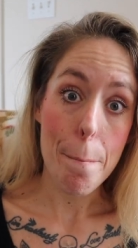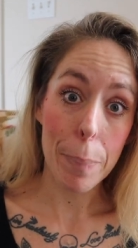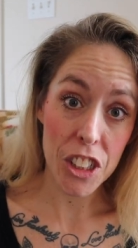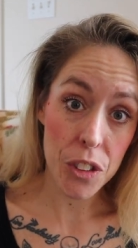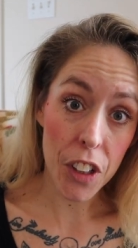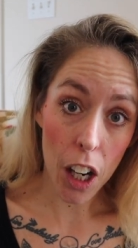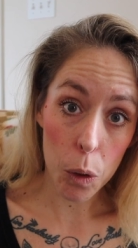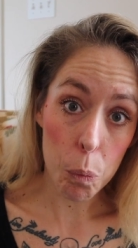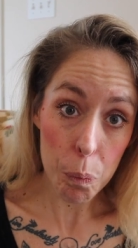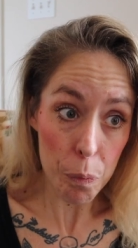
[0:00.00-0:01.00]
but you've got
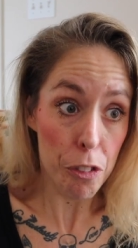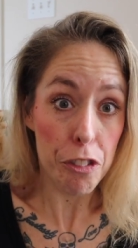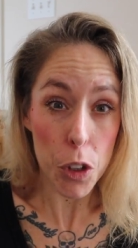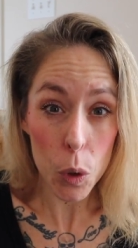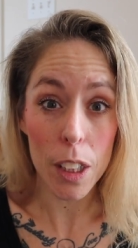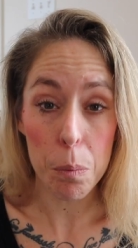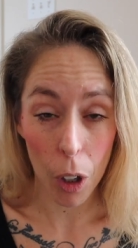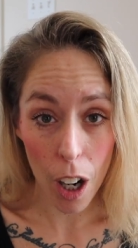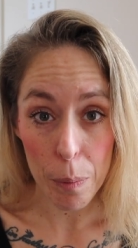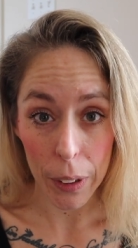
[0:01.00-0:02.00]
to fuel it
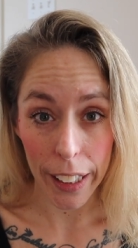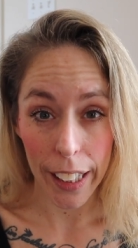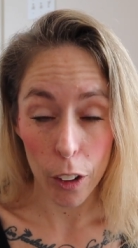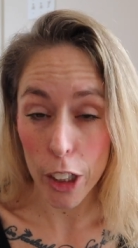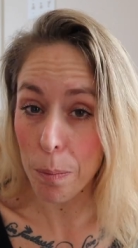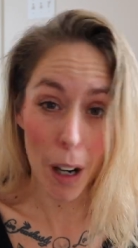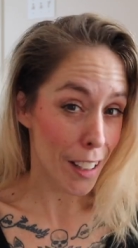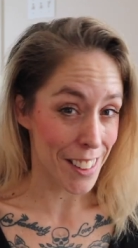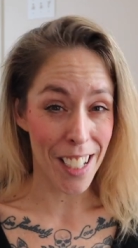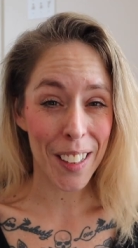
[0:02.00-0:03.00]
properly, or your
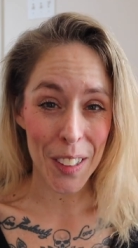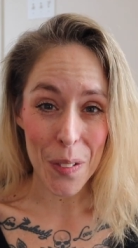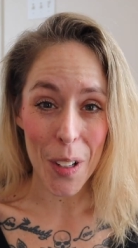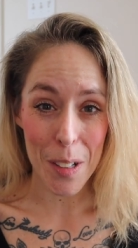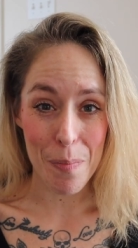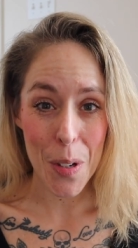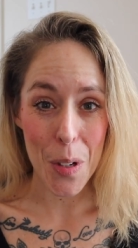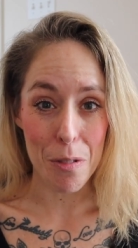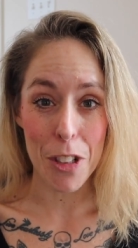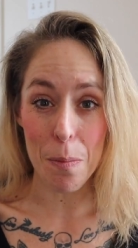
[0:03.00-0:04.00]
body's not going to want to
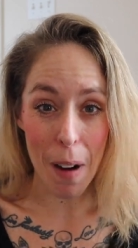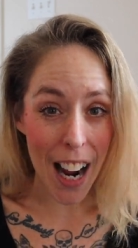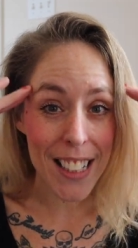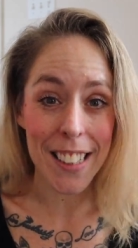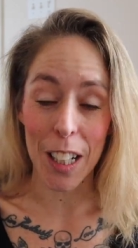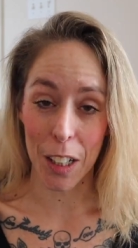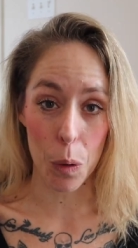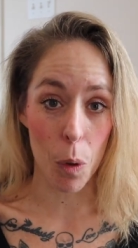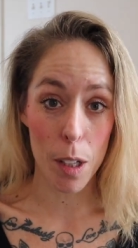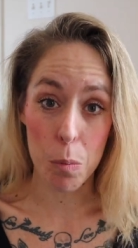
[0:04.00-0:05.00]
move. Your mind's not going to
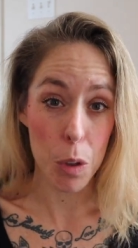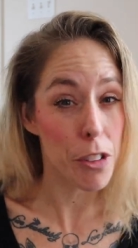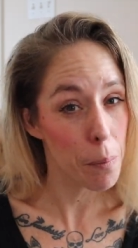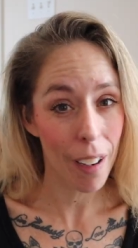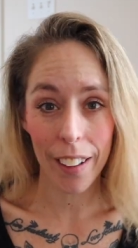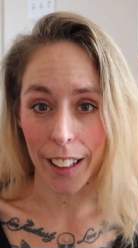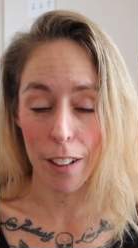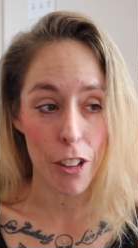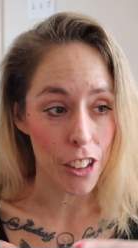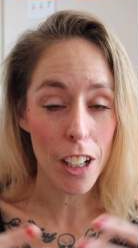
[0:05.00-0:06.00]
want to move your body
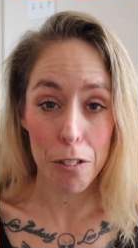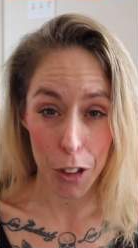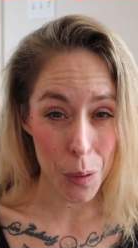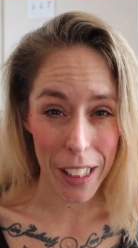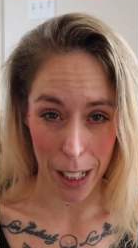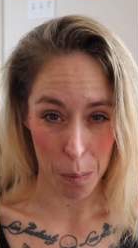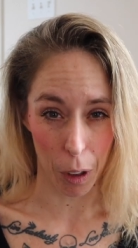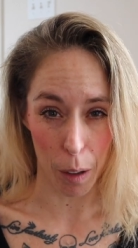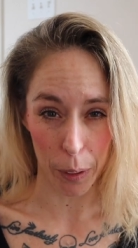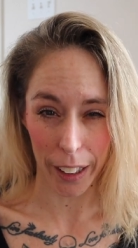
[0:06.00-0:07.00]
if you're not fueling it
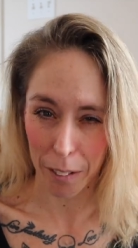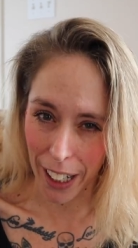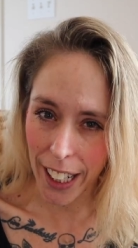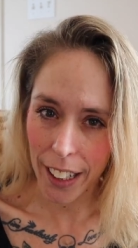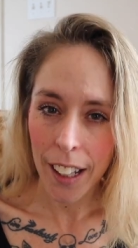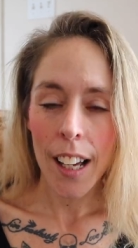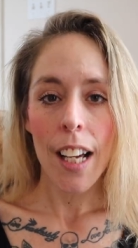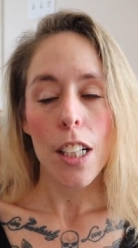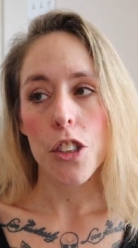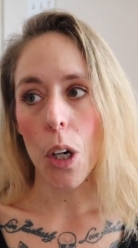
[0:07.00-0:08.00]
properly, right?
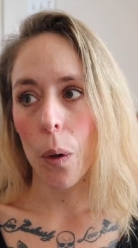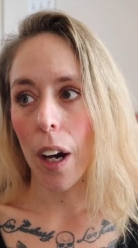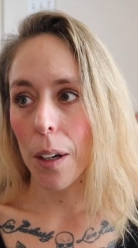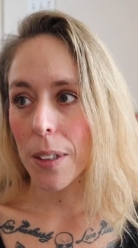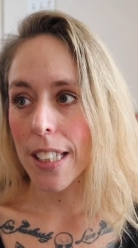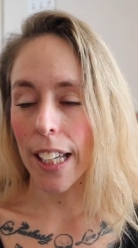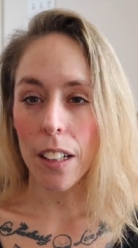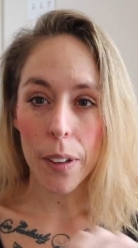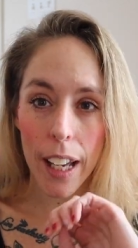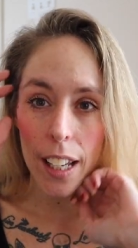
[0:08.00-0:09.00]
So I was like,
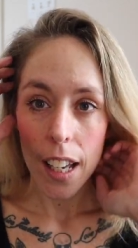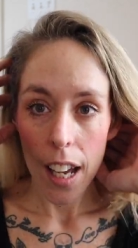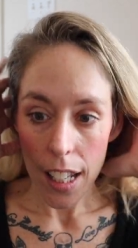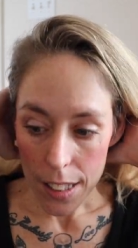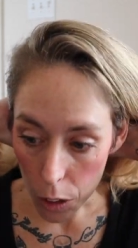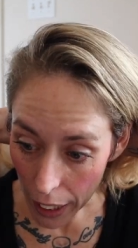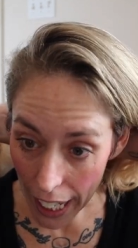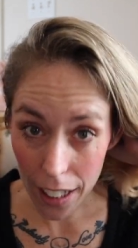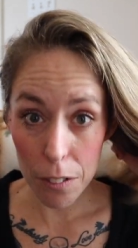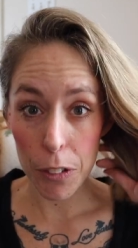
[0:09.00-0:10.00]
okay. So
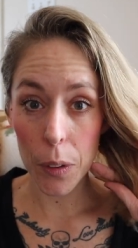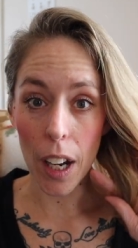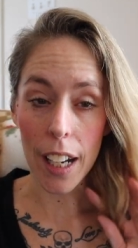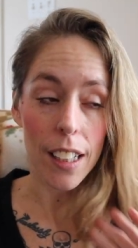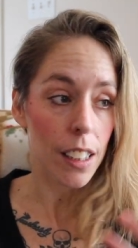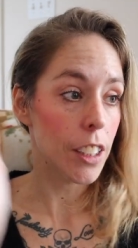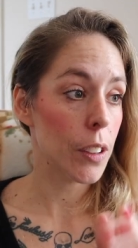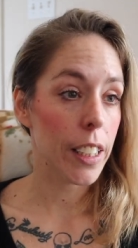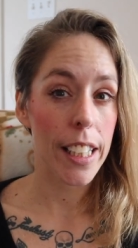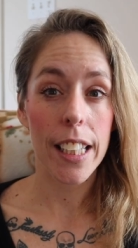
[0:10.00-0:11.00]
Canada Food Guide
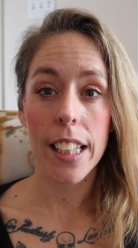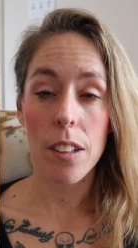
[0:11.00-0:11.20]
literally